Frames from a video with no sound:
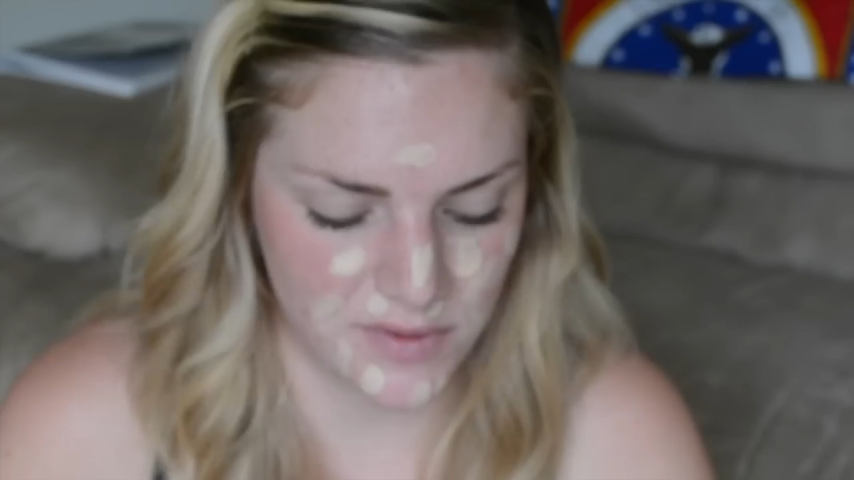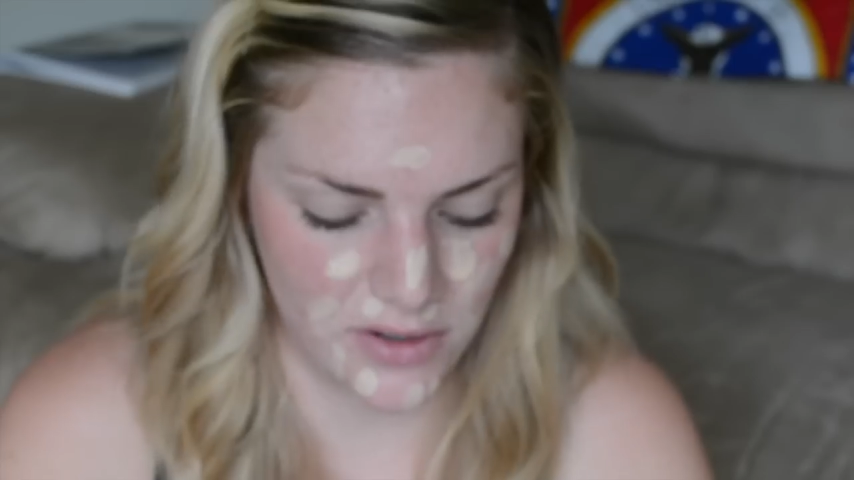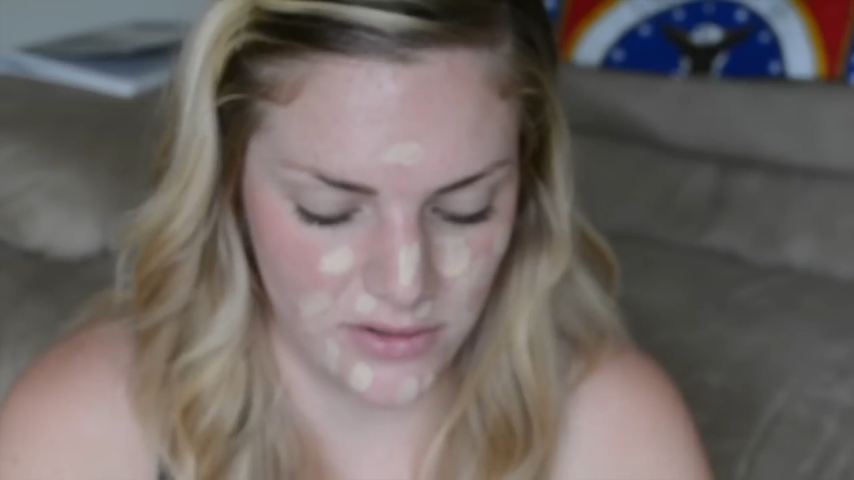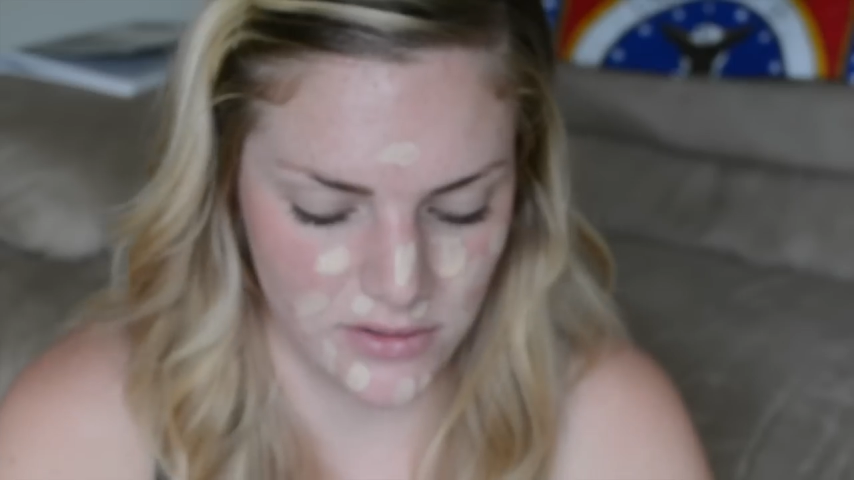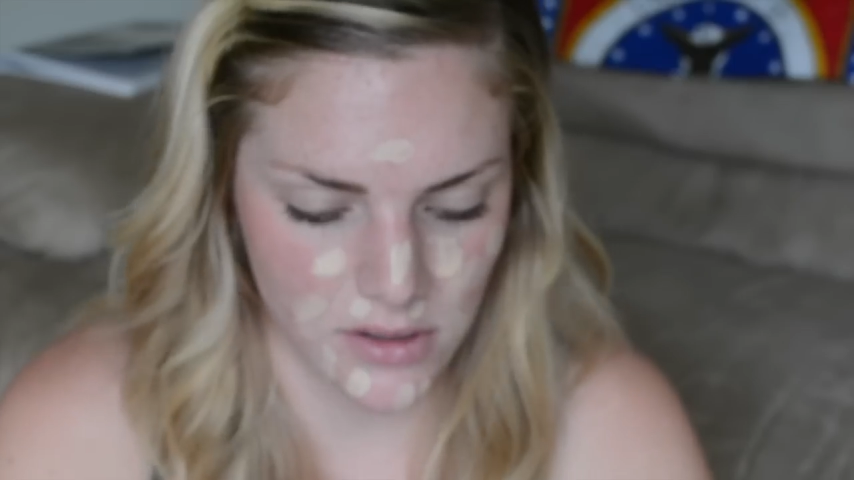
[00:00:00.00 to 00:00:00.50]

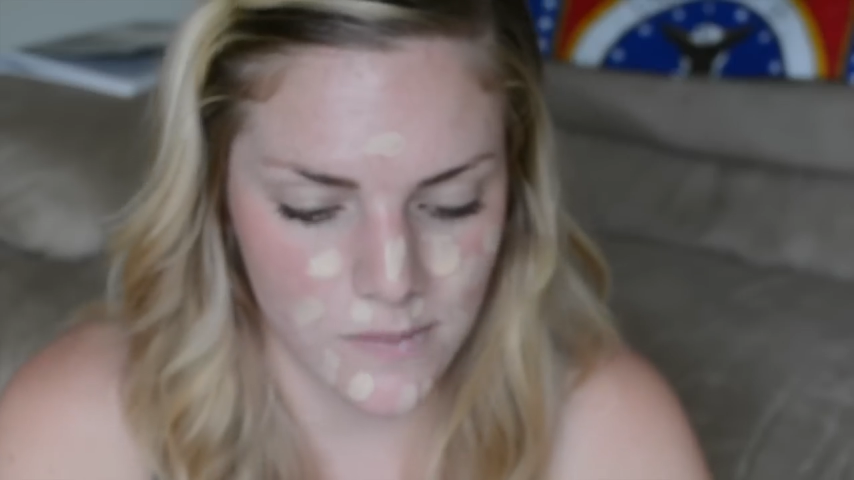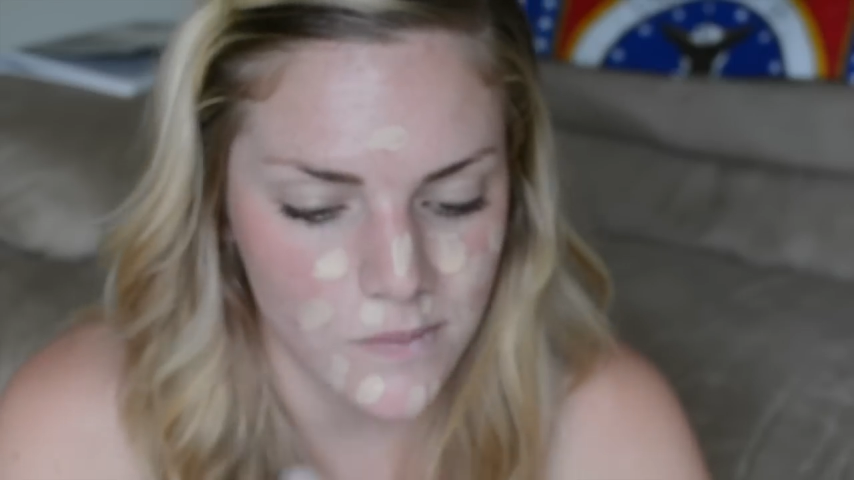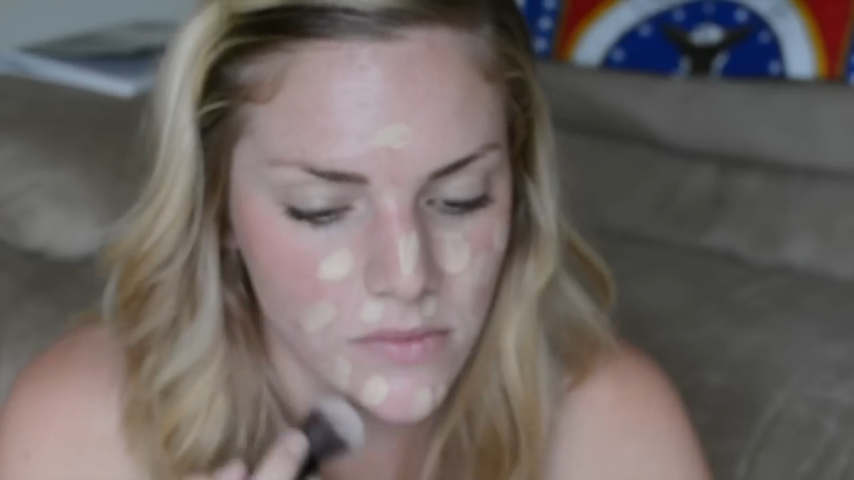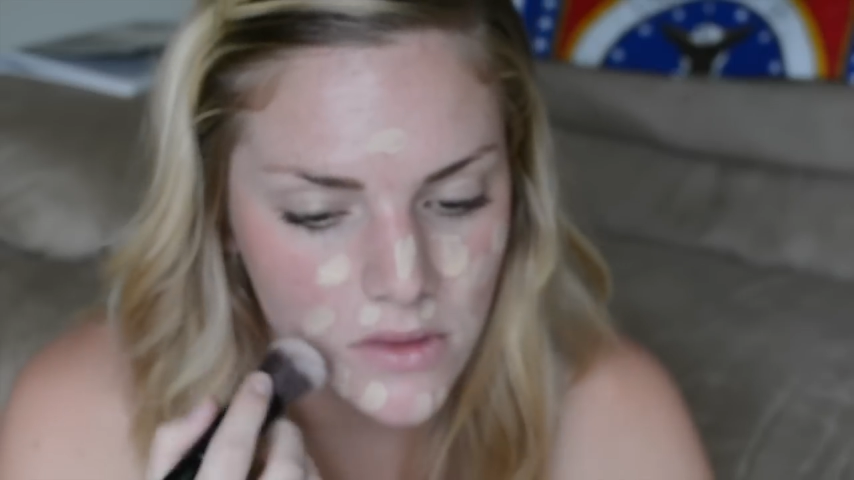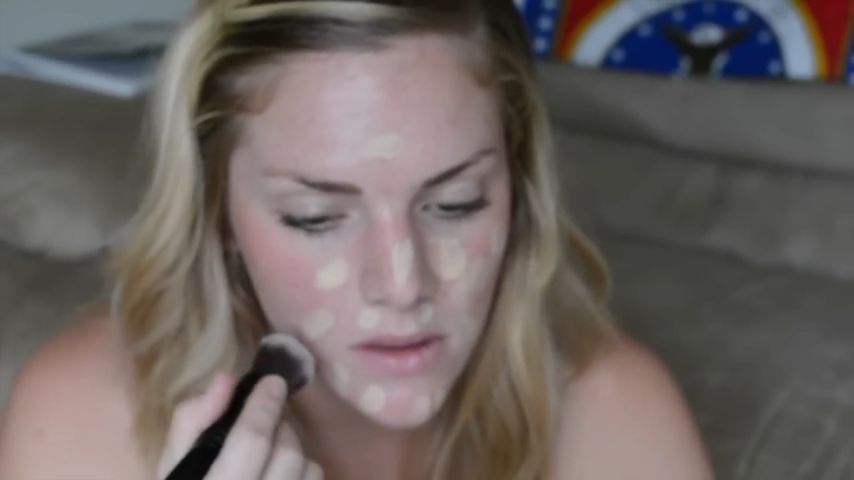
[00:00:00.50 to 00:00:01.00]
So
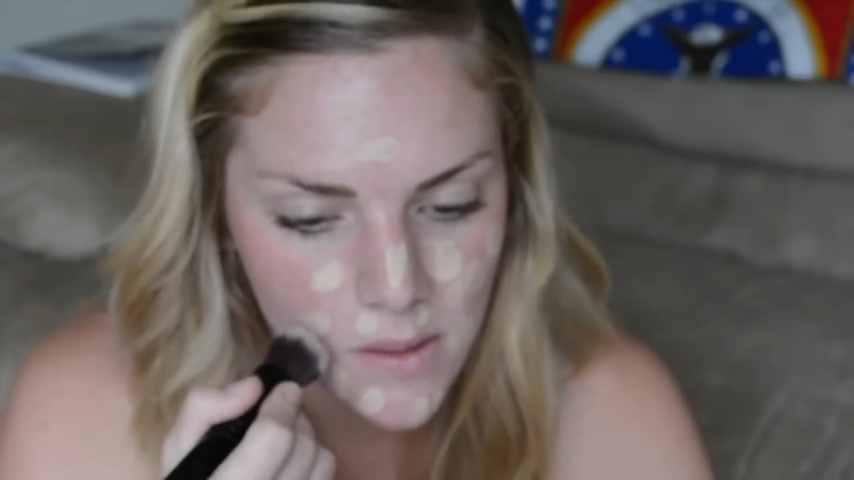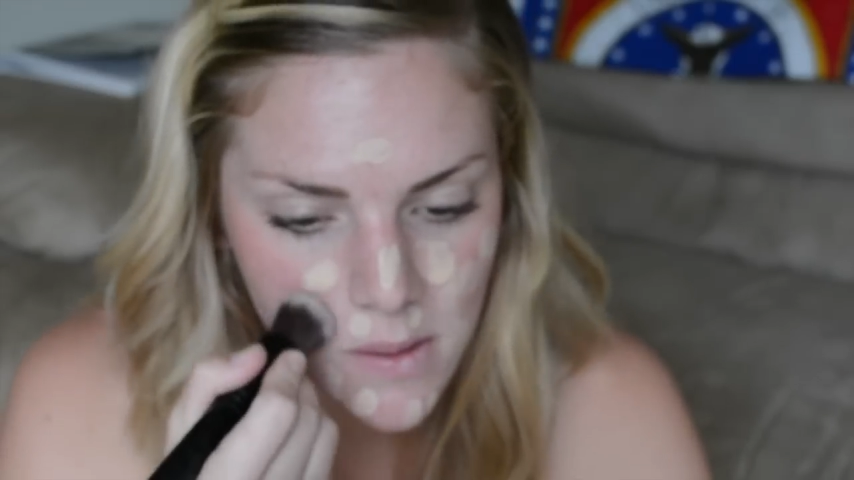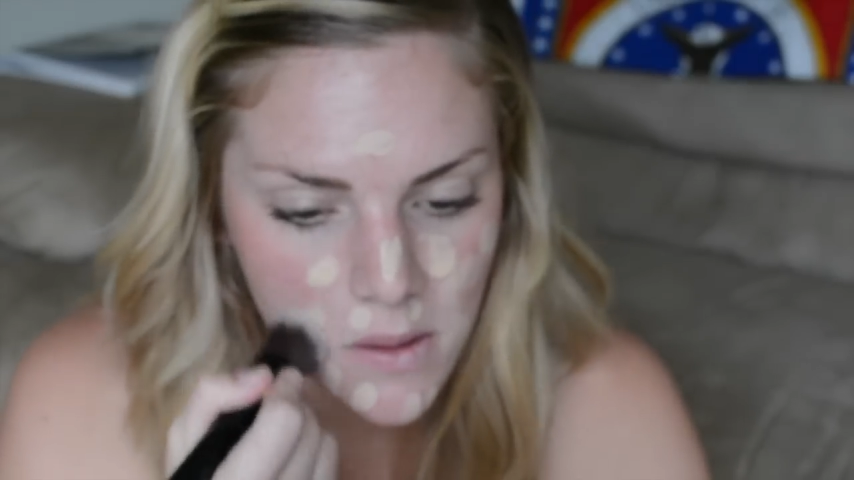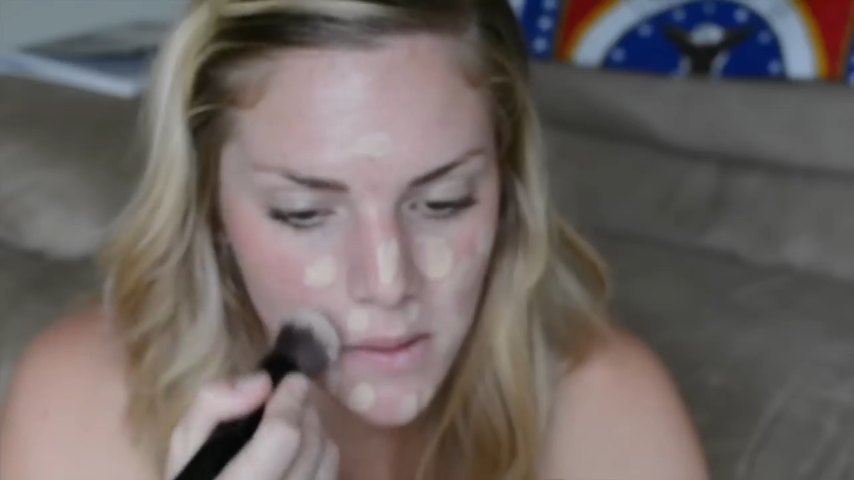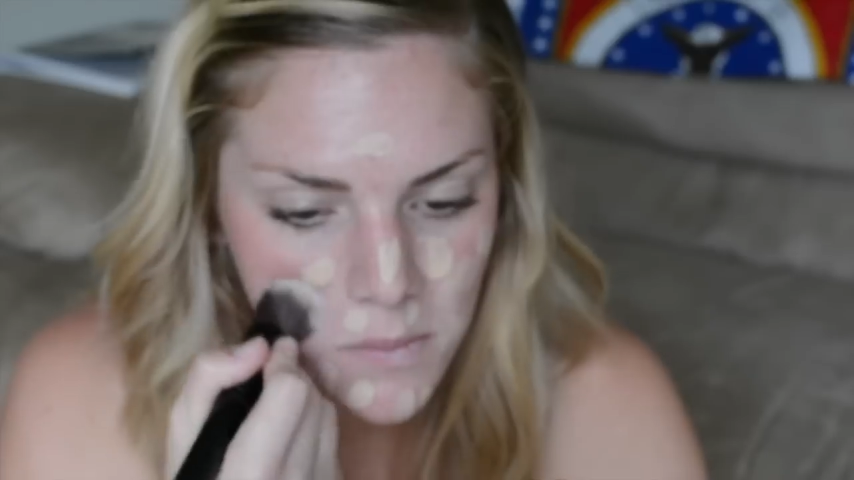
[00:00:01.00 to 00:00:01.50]

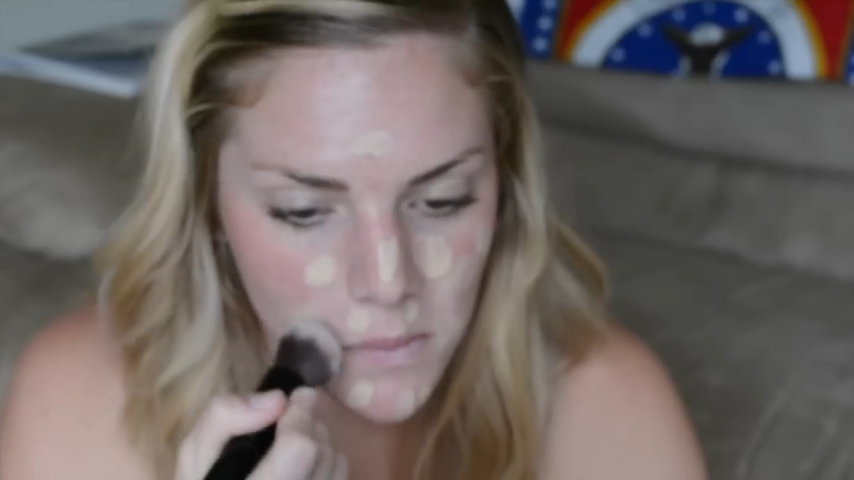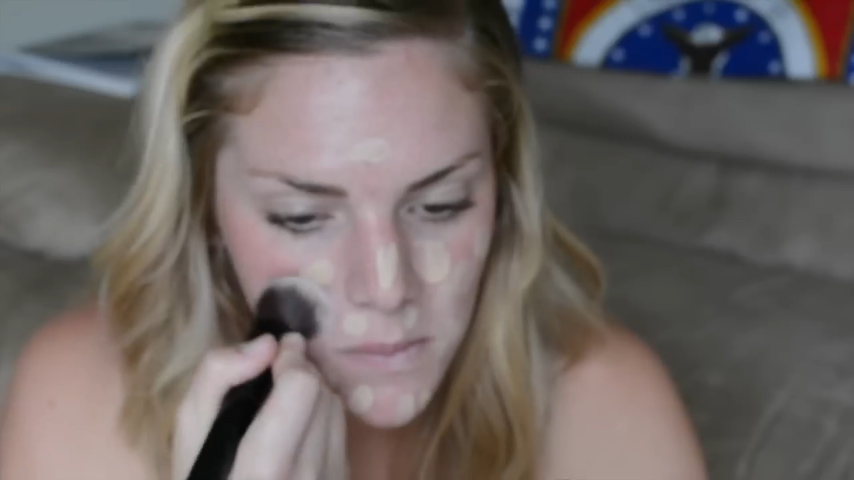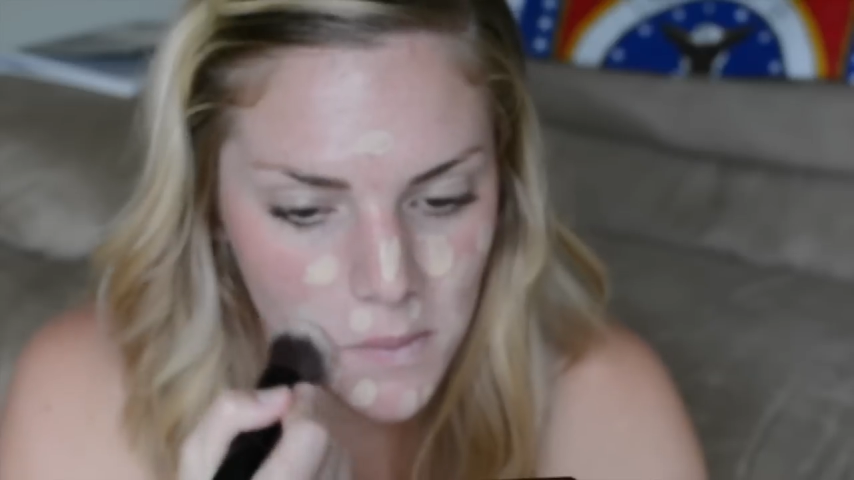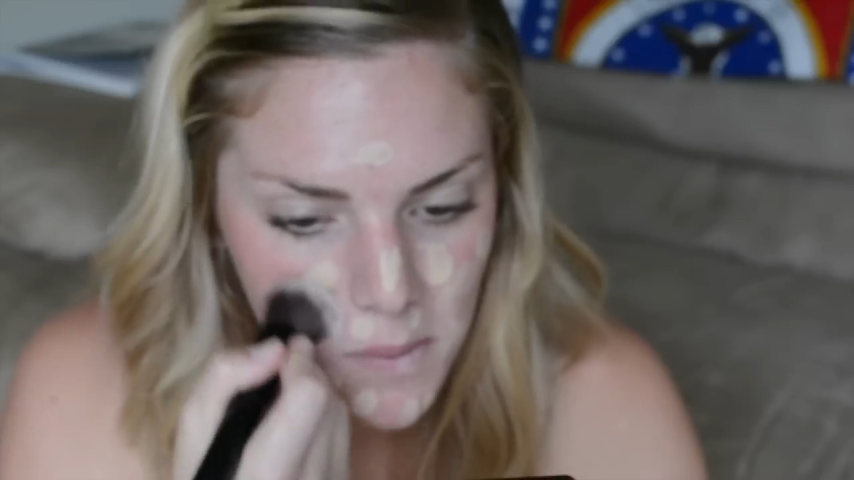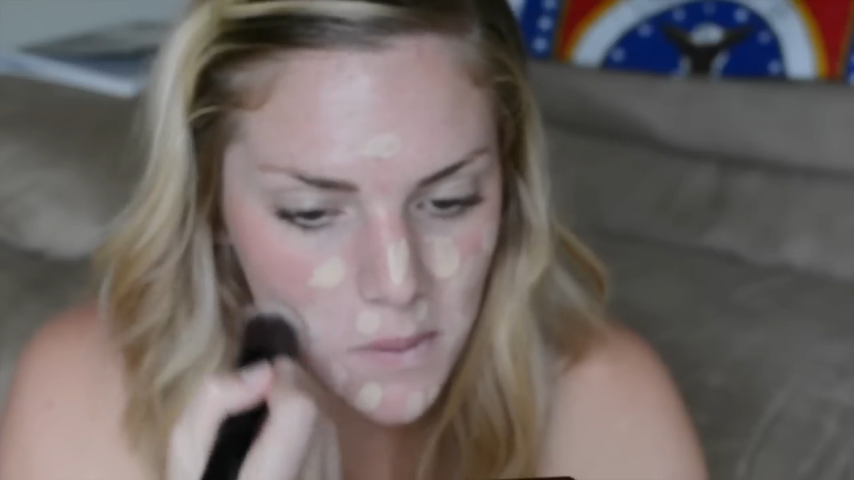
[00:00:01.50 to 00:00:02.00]

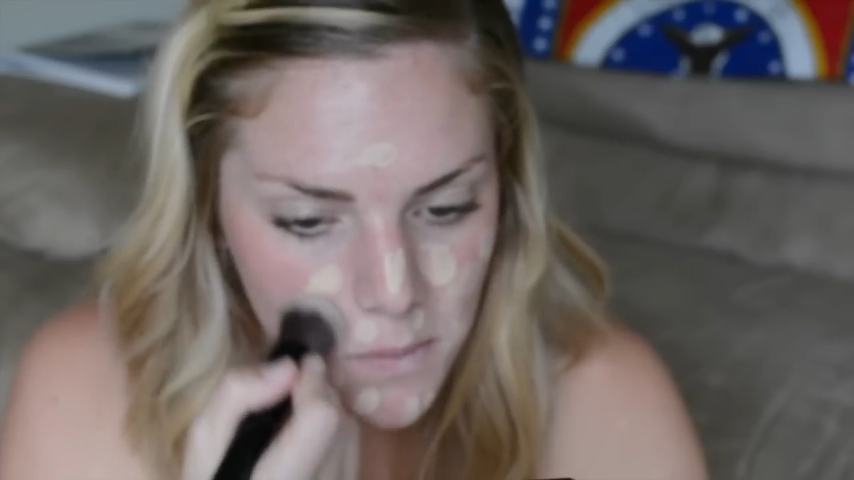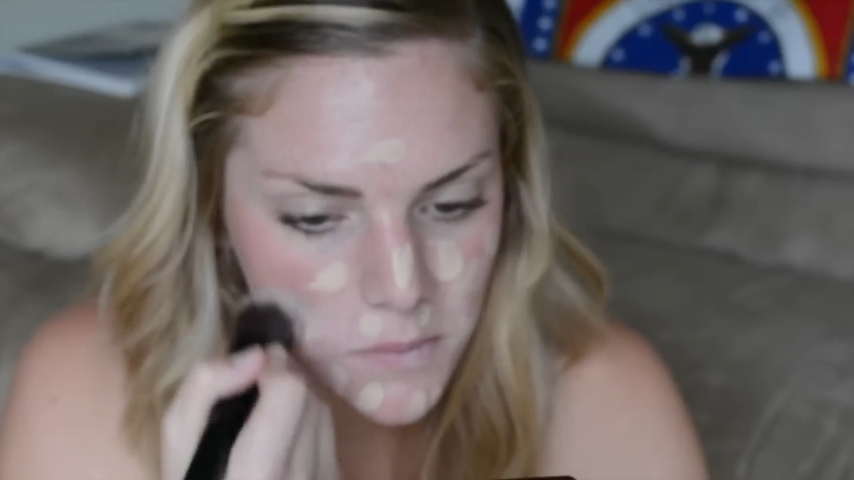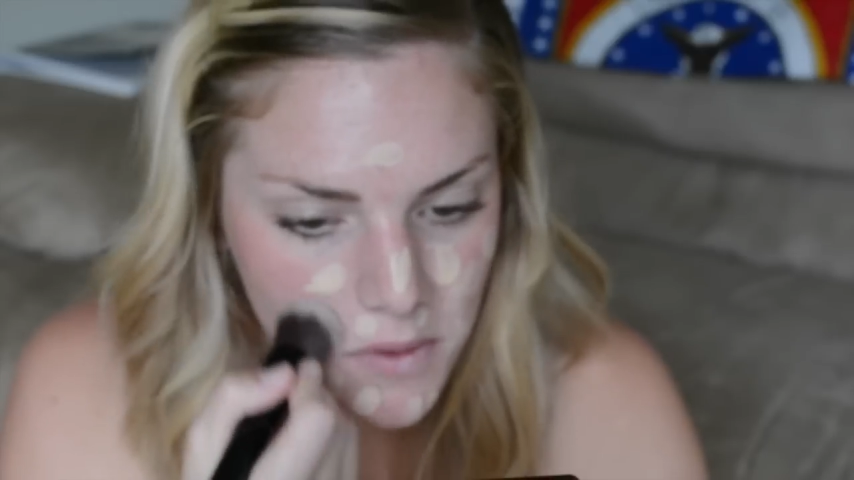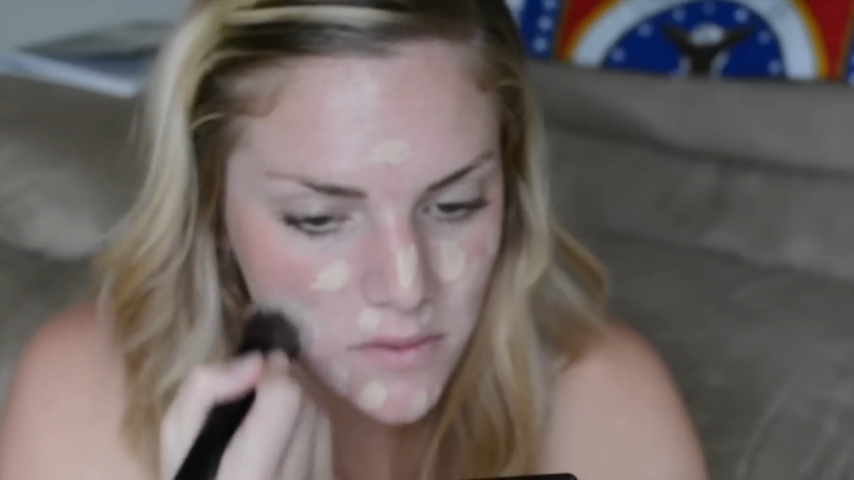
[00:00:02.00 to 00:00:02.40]
I'm